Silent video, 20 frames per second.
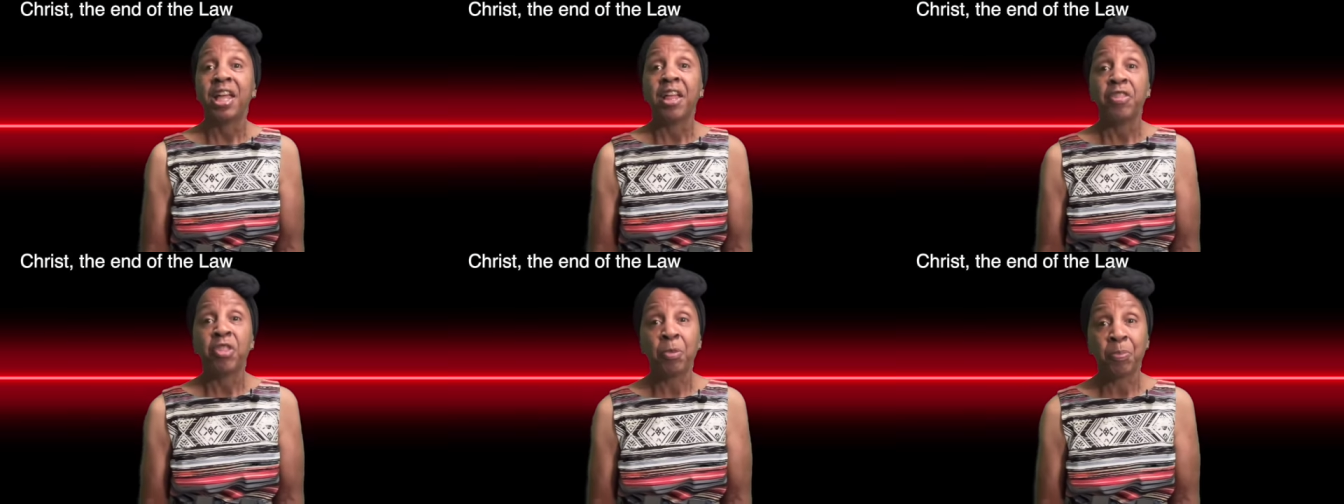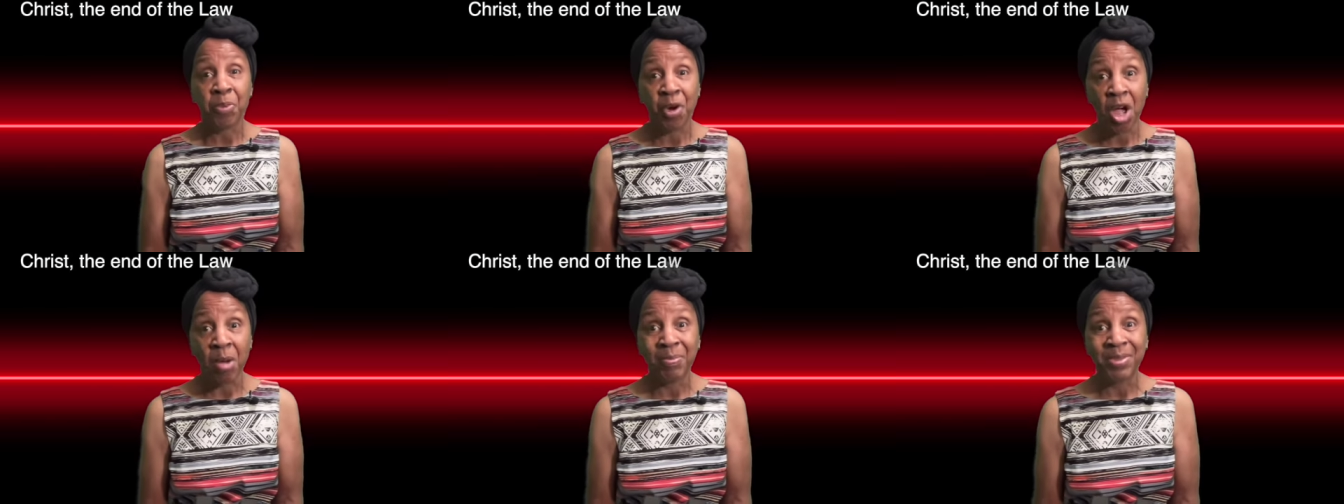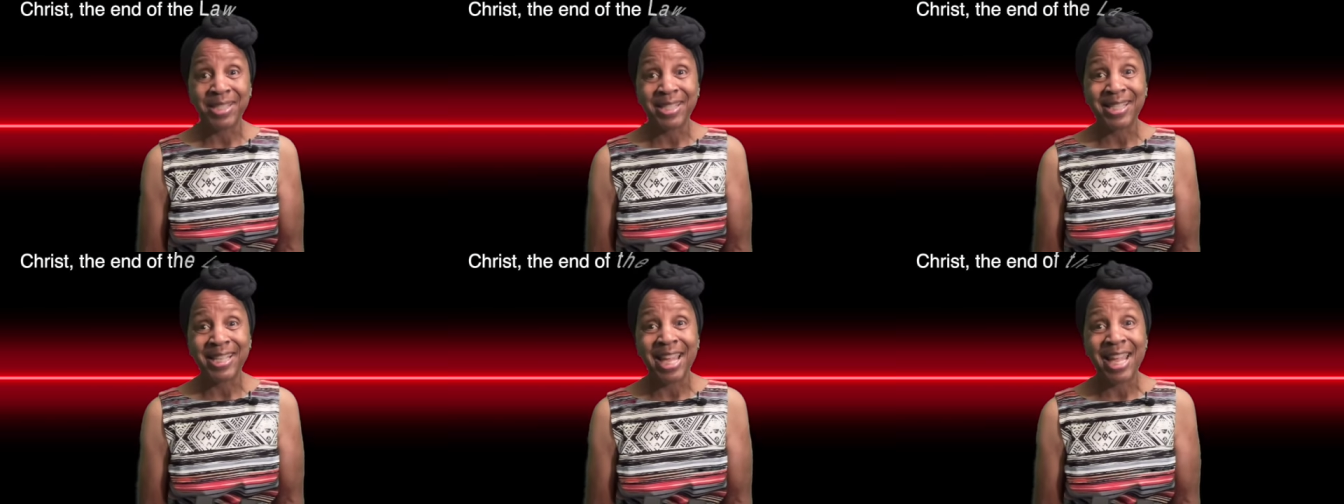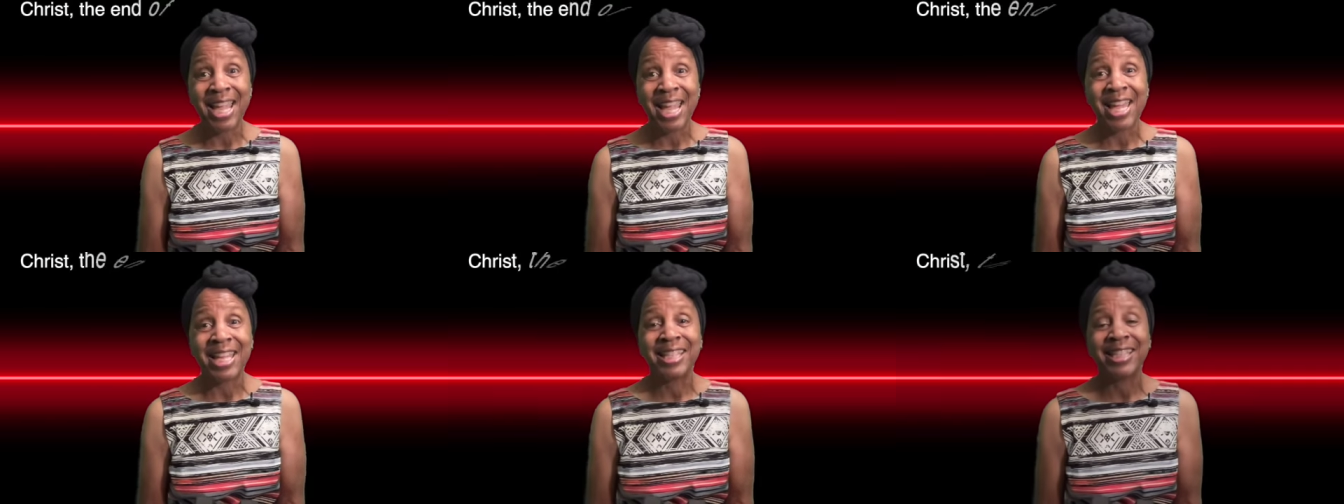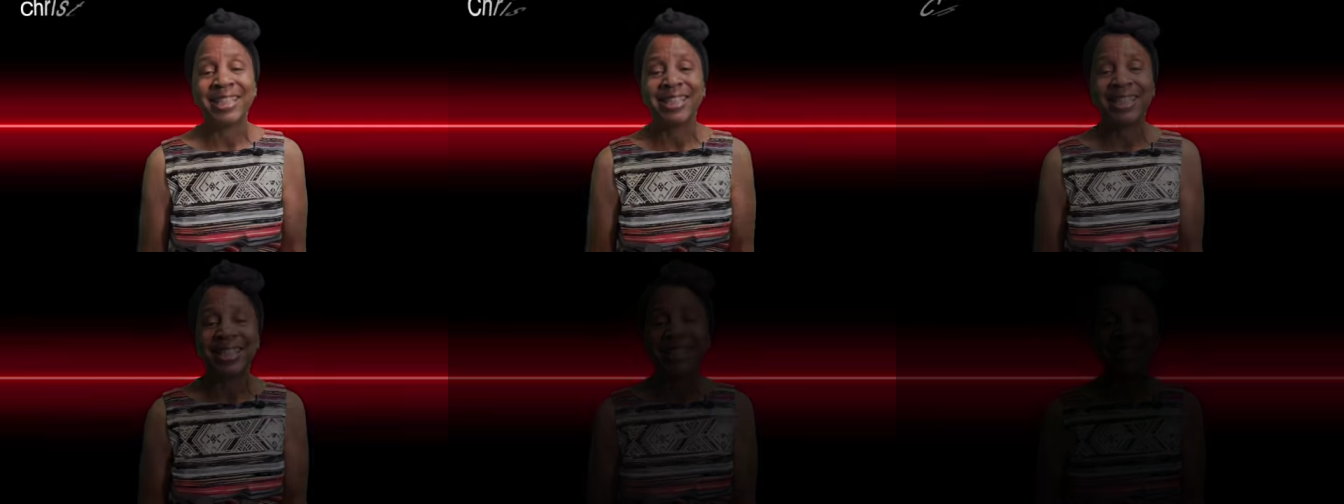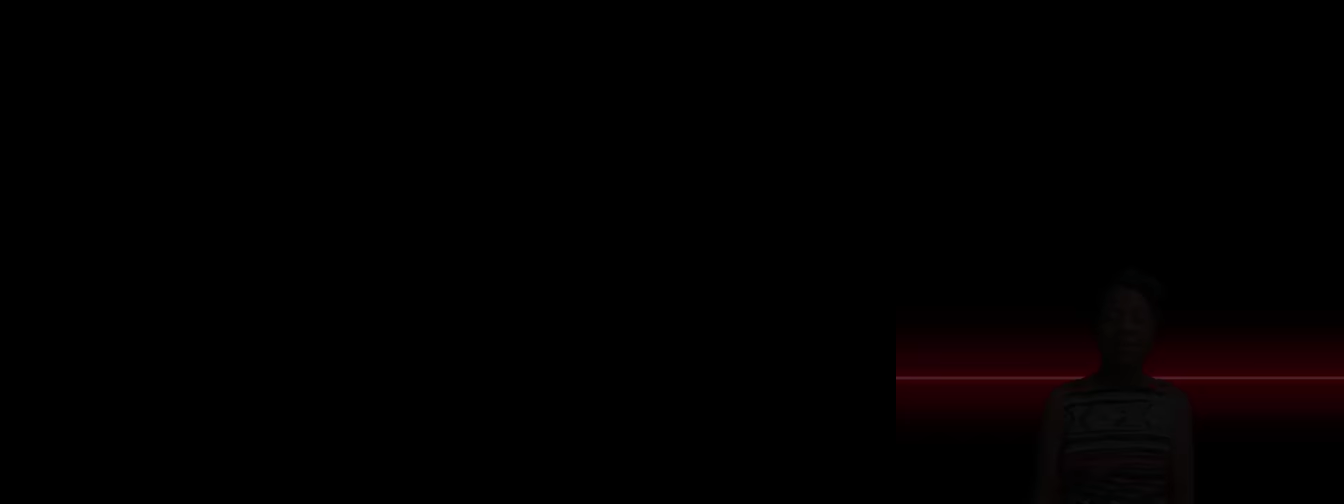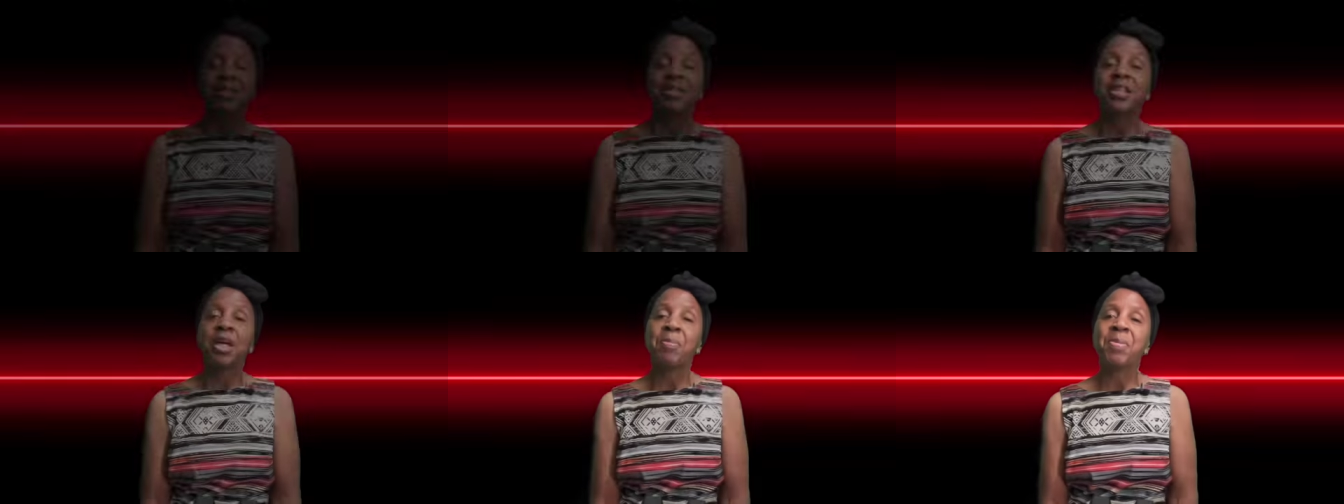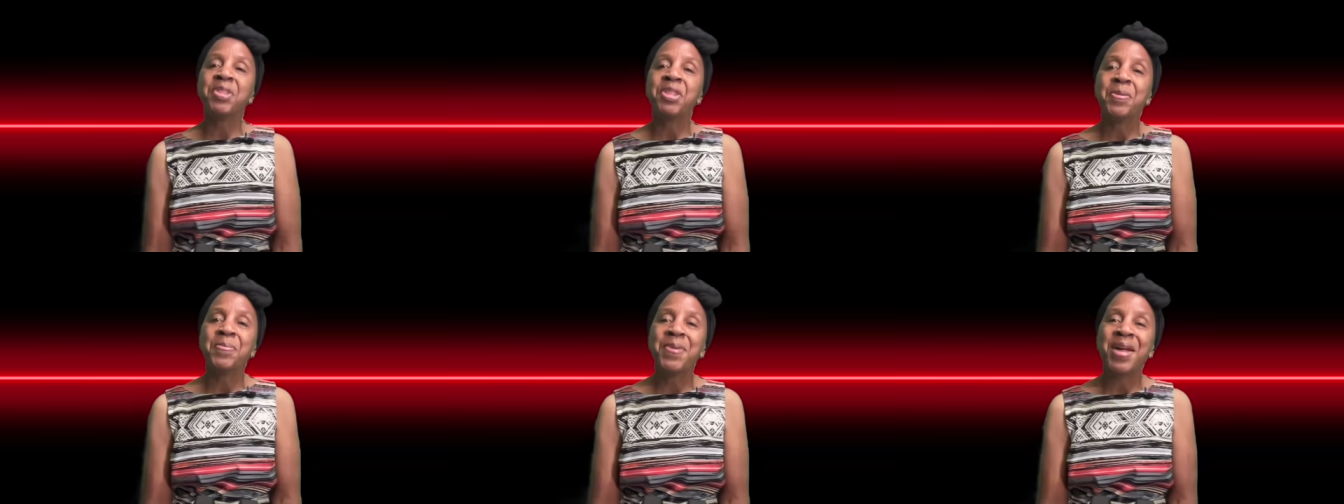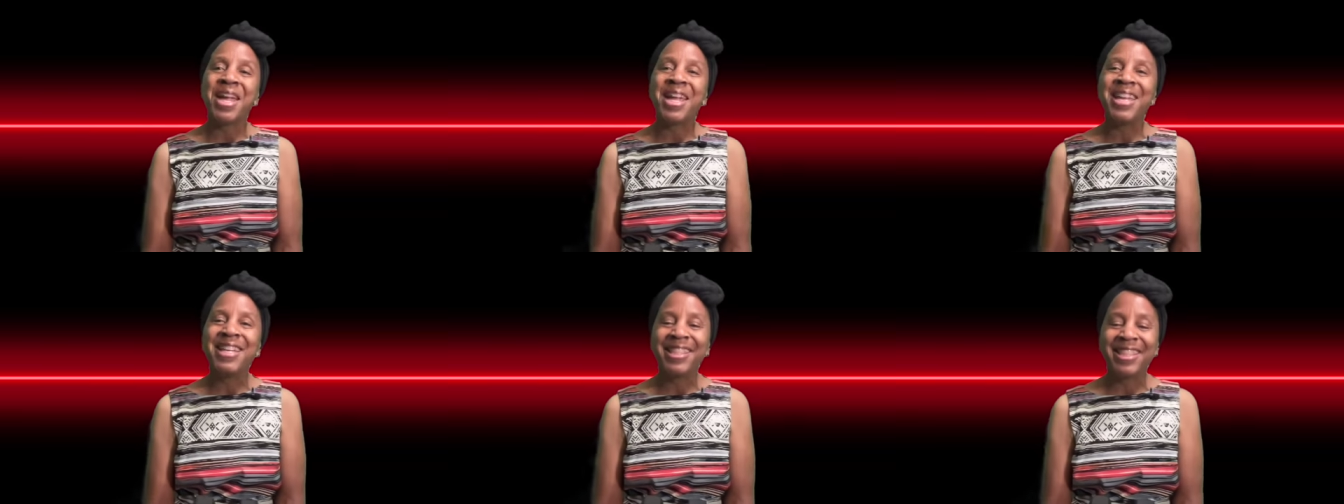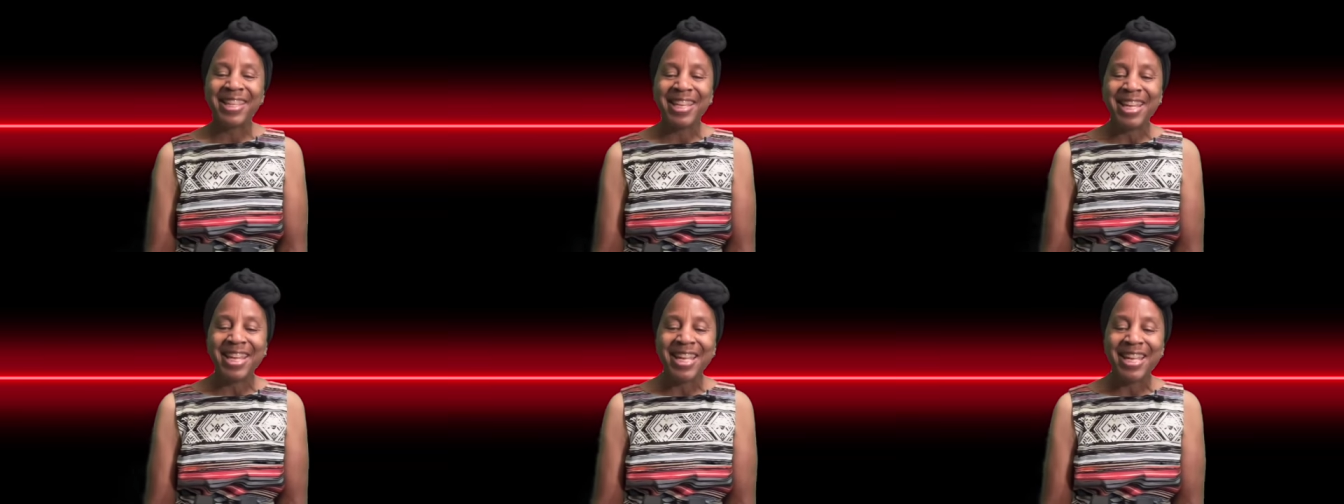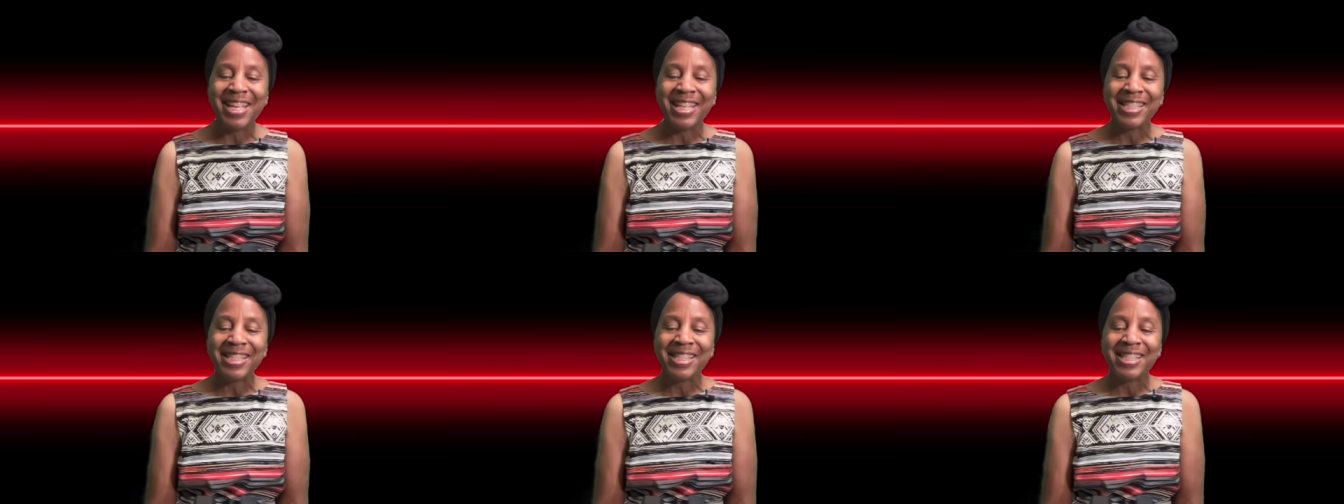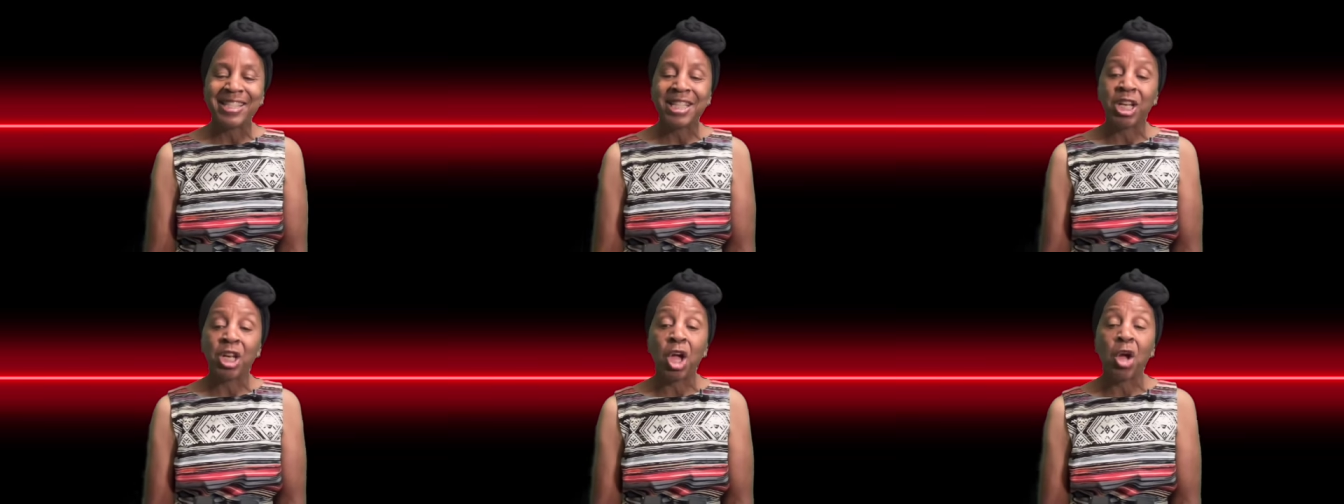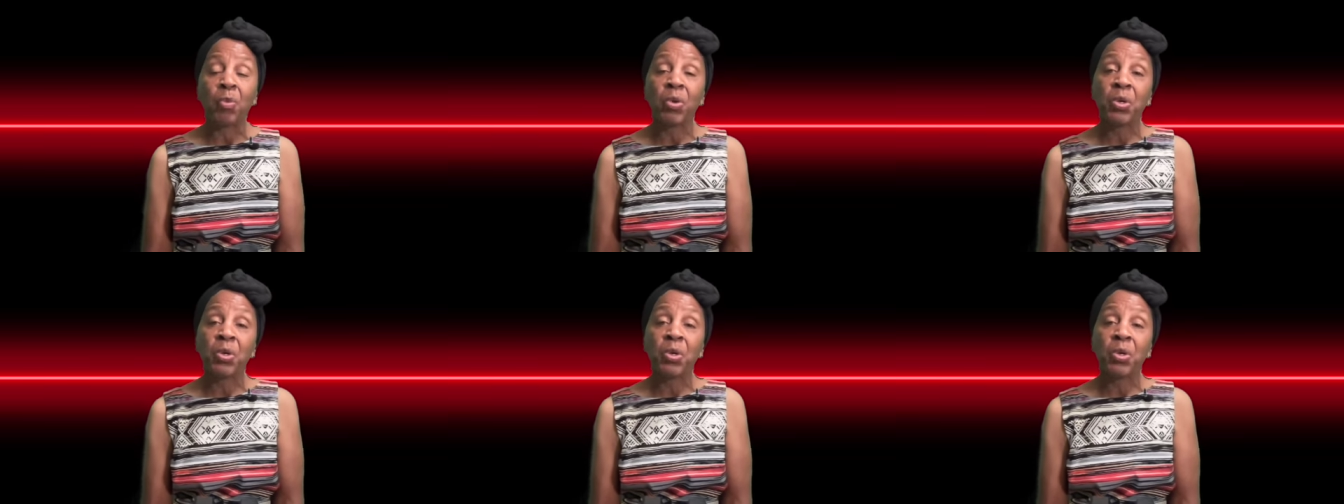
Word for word: the promised land. Some of the main things the law